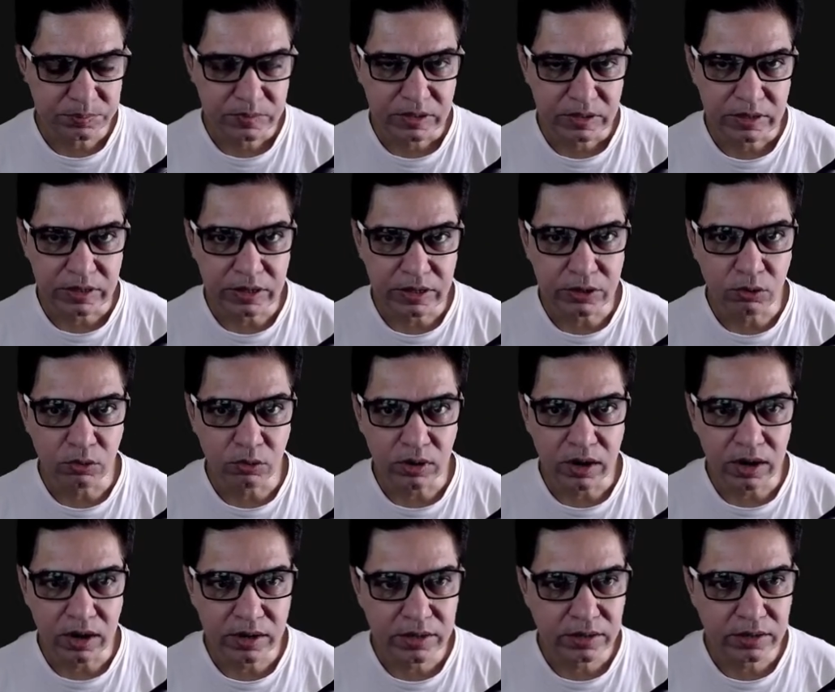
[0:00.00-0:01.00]
E.
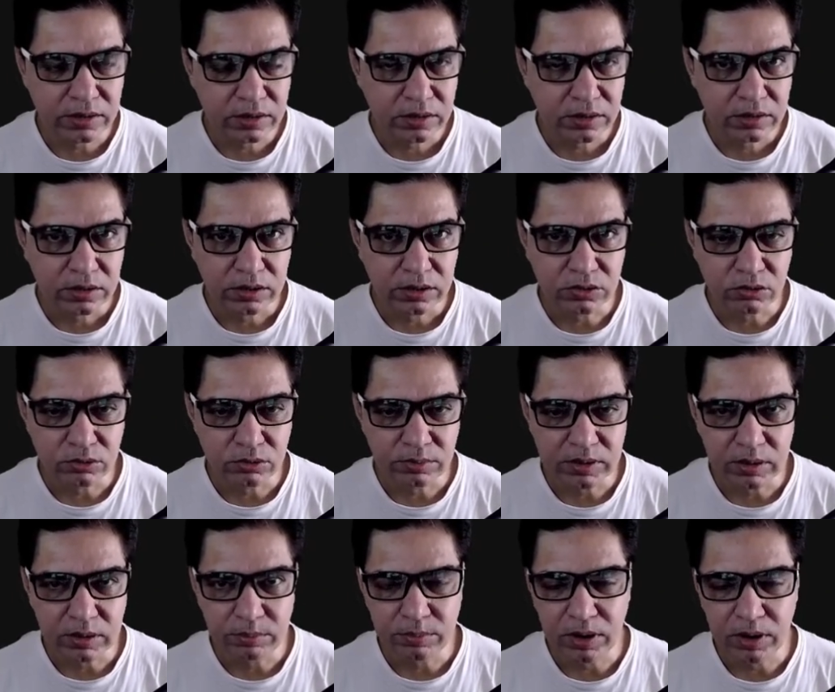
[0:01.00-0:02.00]
coli. It could be
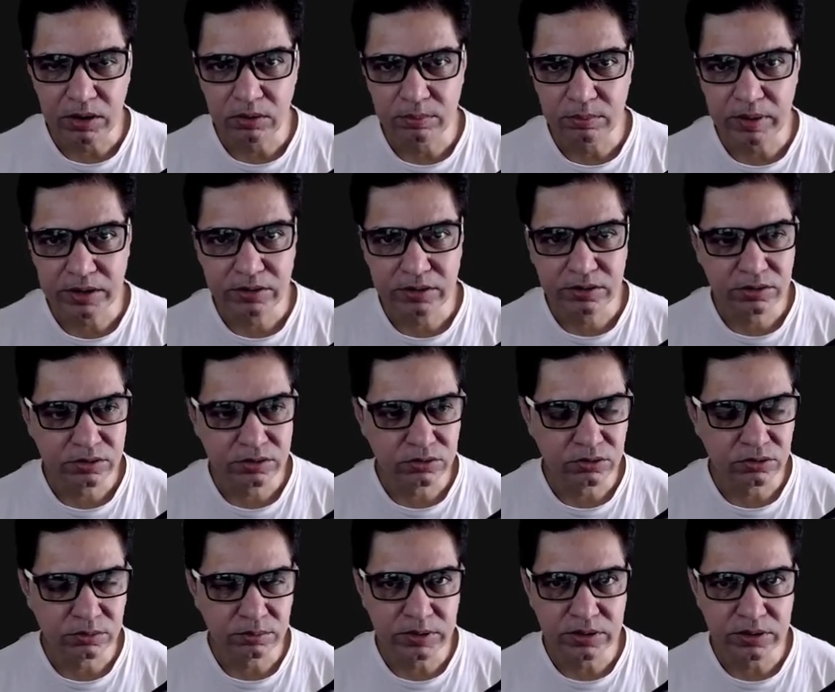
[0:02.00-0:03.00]
campylobacter, it could
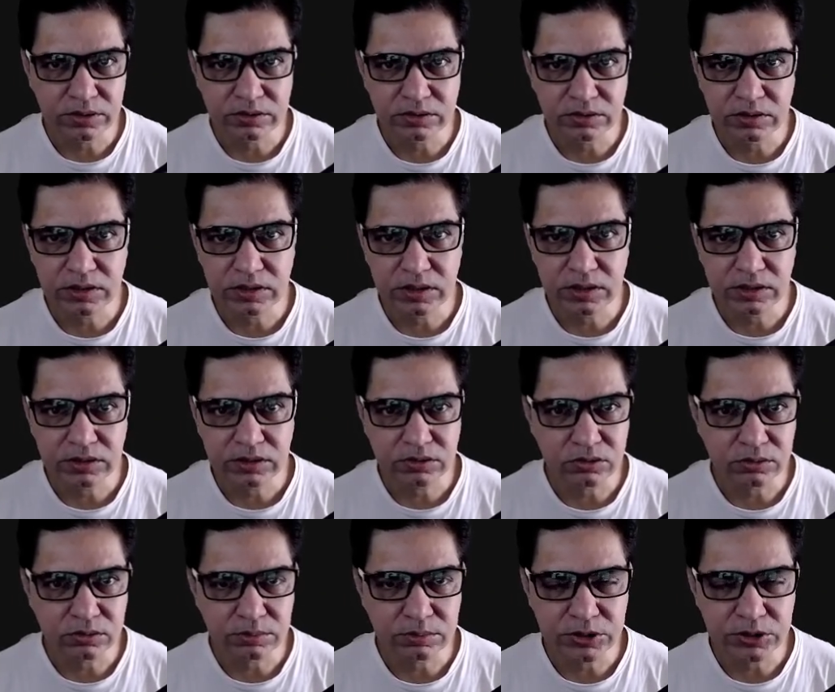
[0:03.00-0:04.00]
be Yersinia, it
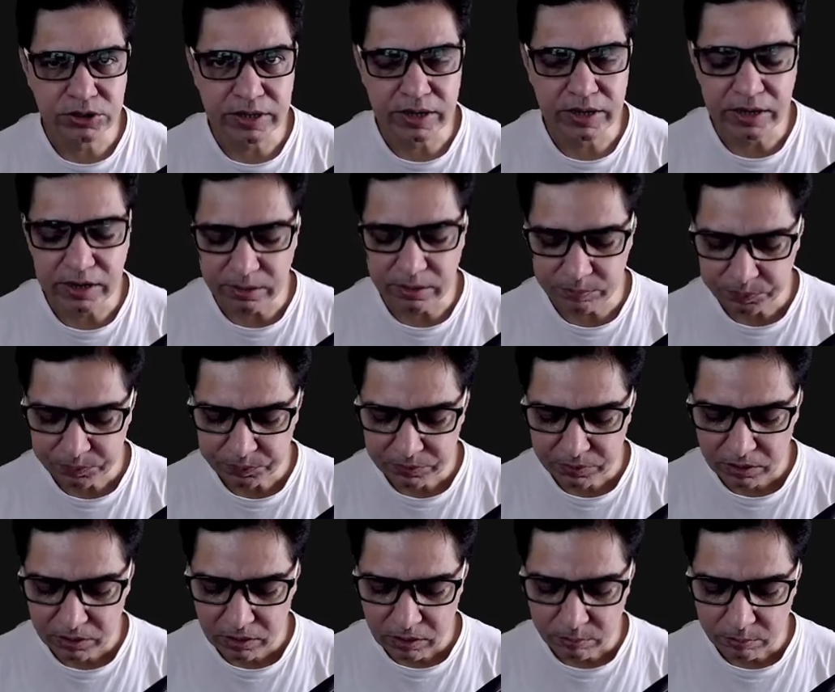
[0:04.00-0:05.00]
could be Shigella.
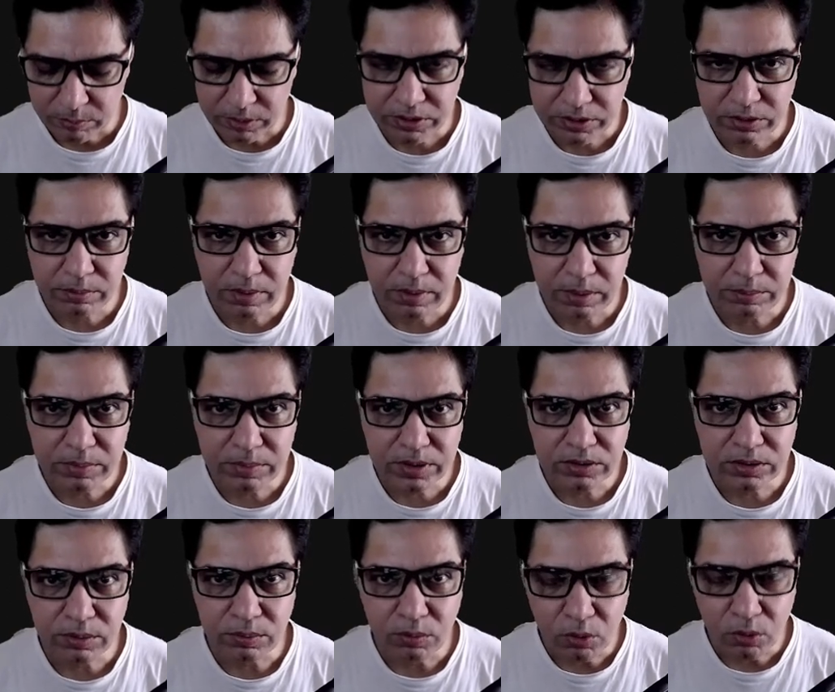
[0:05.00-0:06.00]
But remember, the
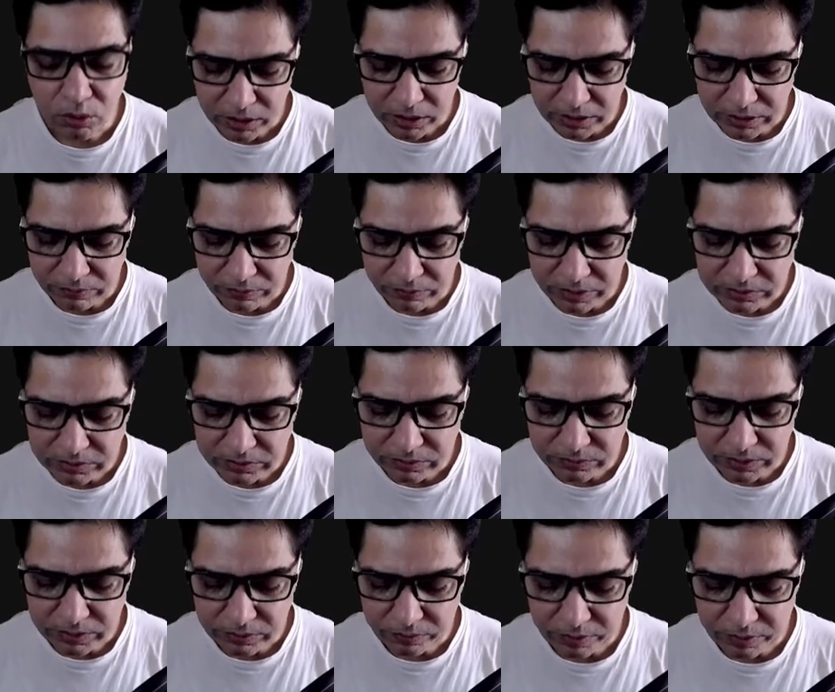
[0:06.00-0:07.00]
more invasive the
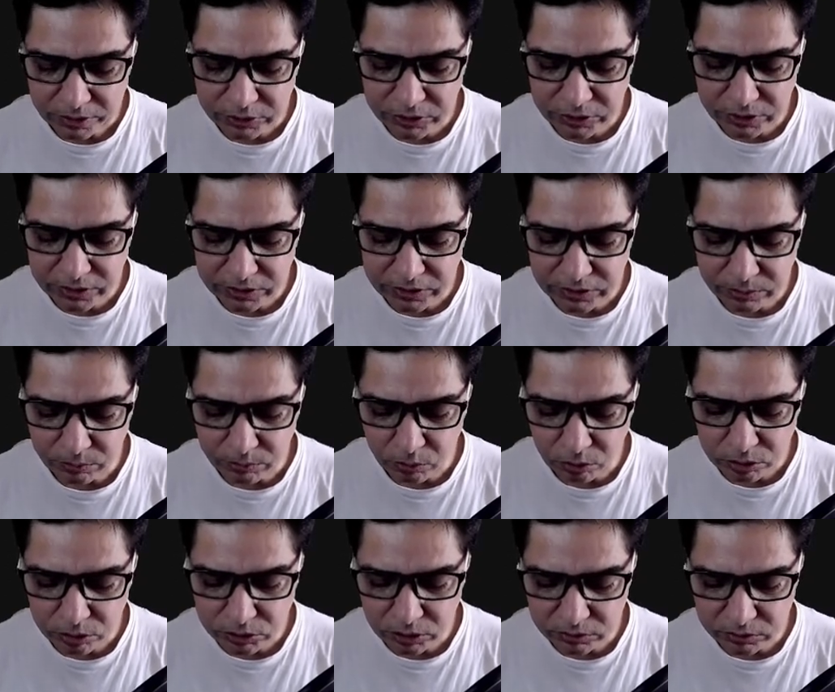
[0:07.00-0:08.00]
infectionate, the more
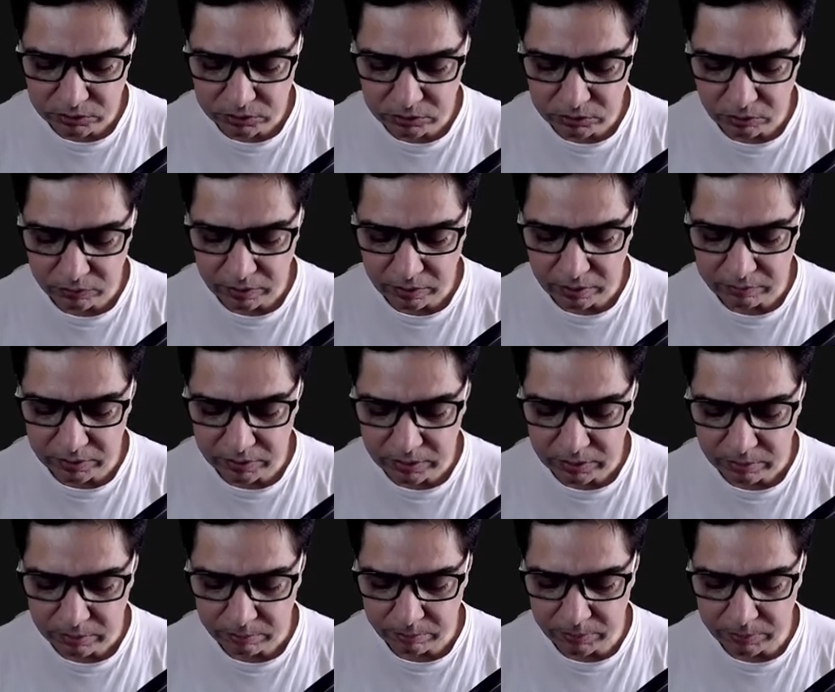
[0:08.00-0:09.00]
chances of having
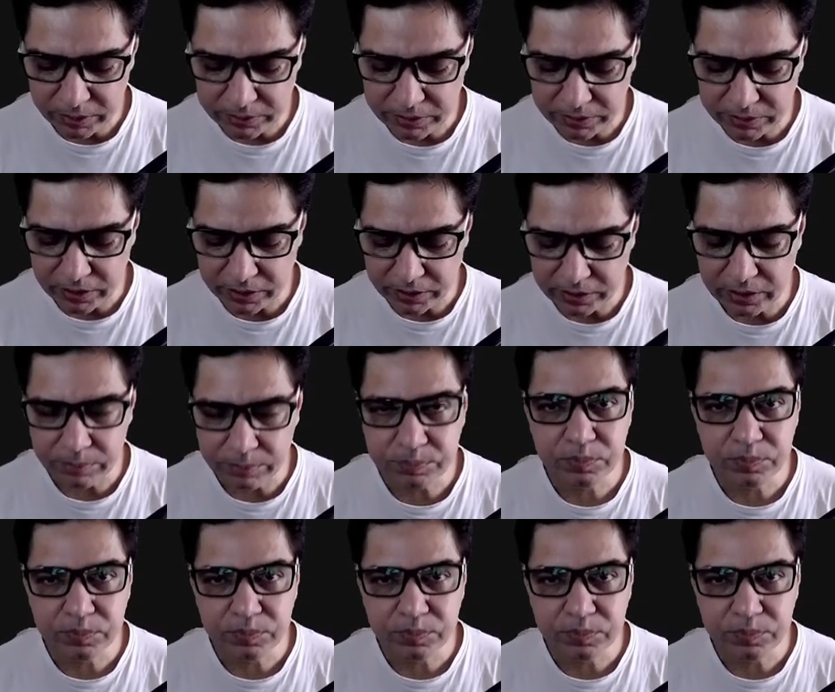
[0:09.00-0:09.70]
bloody diarrhea.